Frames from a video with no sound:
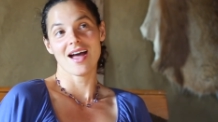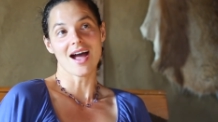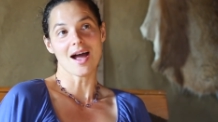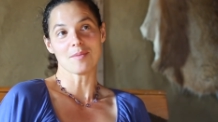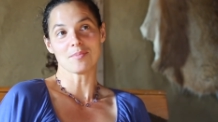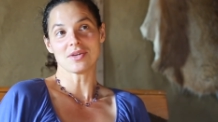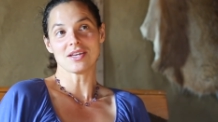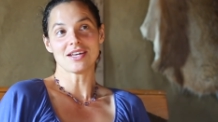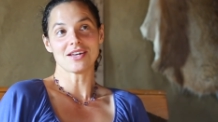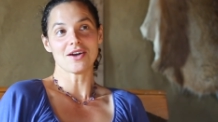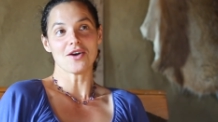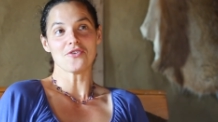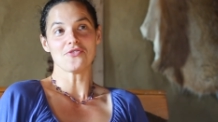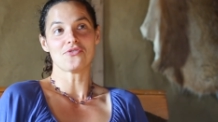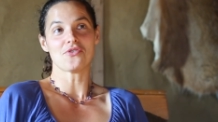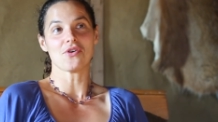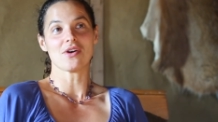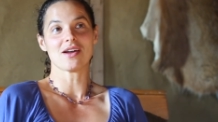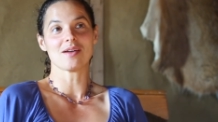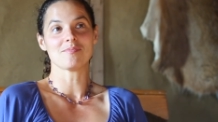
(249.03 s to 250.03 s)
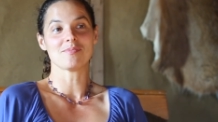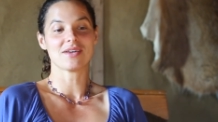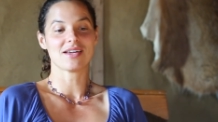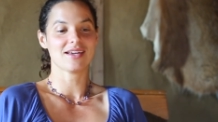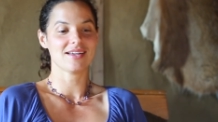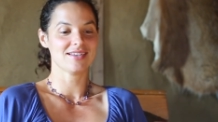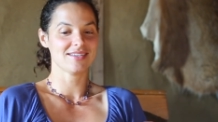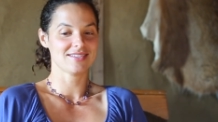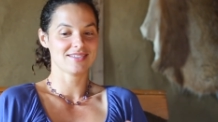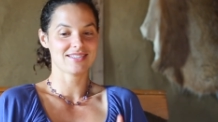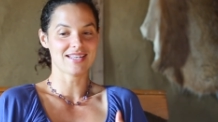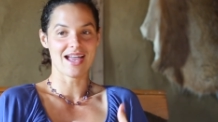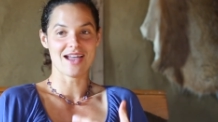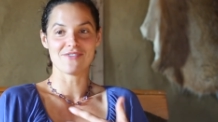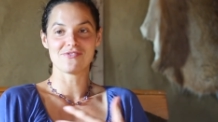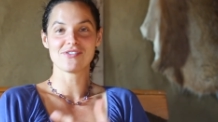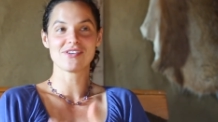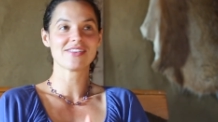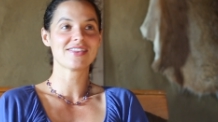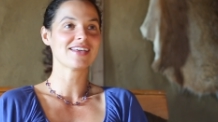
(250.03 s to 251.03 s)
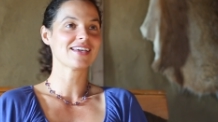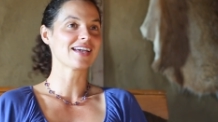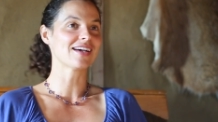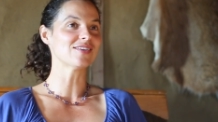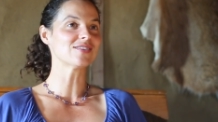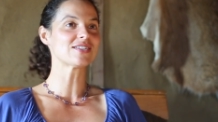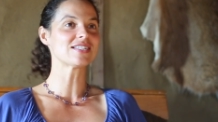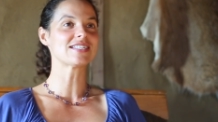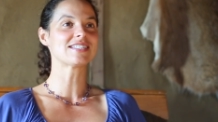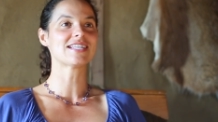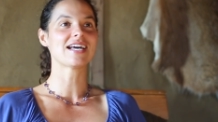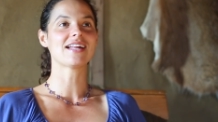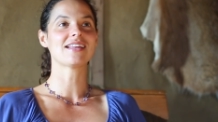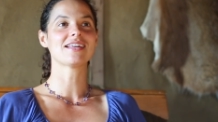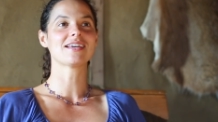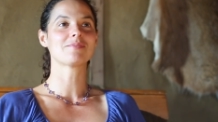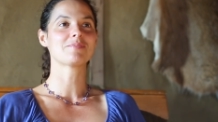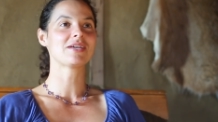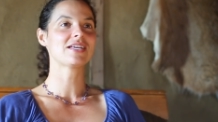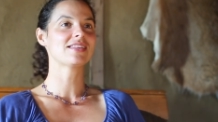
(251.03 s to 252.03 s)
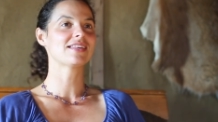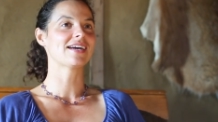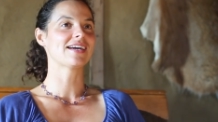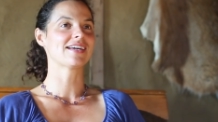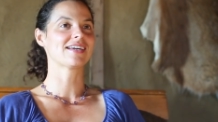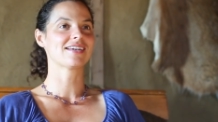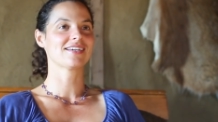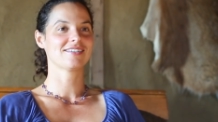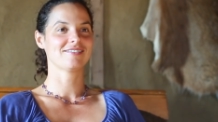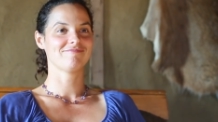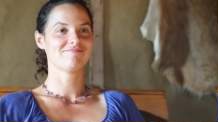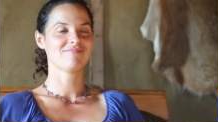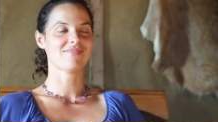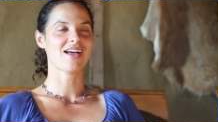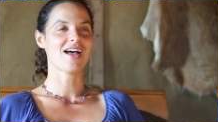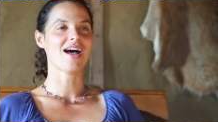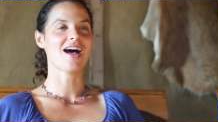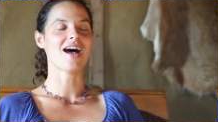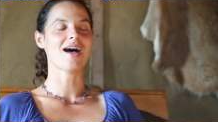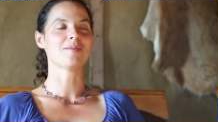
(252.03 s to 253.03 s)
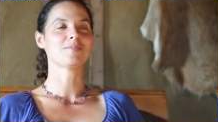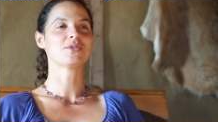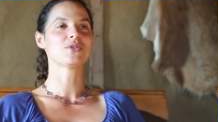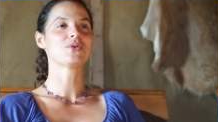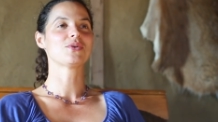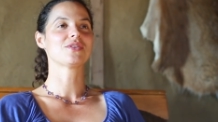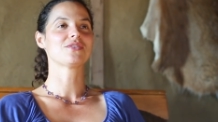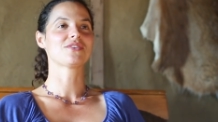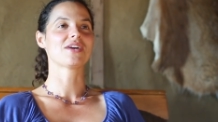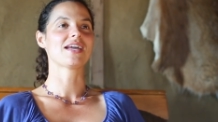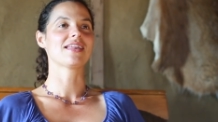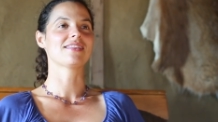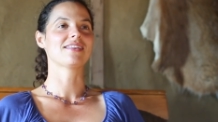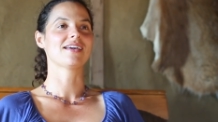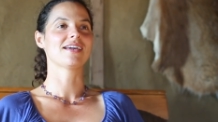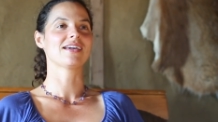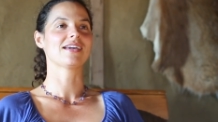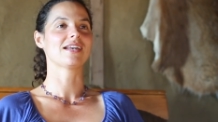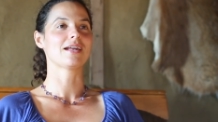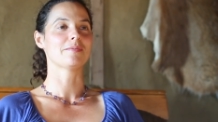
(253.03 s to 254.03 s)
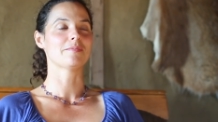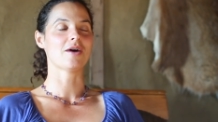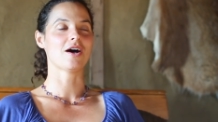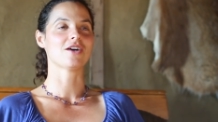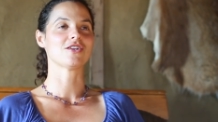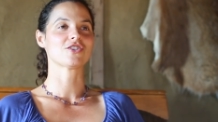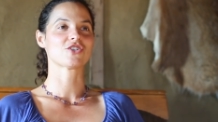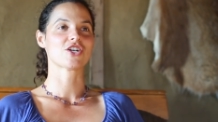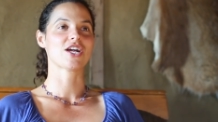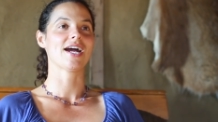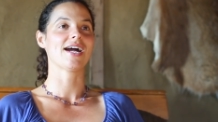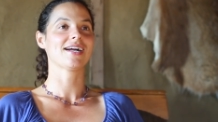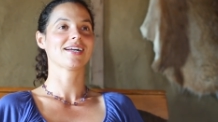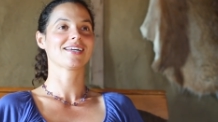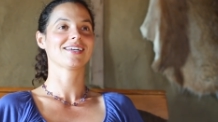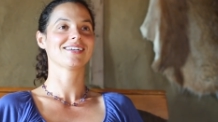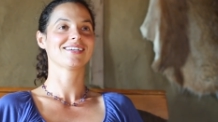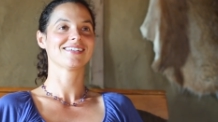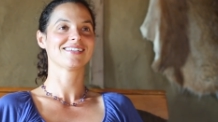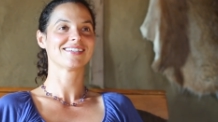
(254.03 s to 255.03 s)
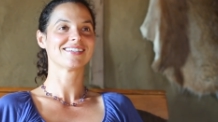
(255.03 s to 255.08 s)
I'm going to go for it because everything else is telling me like I'm doing the right thing and I'm on track.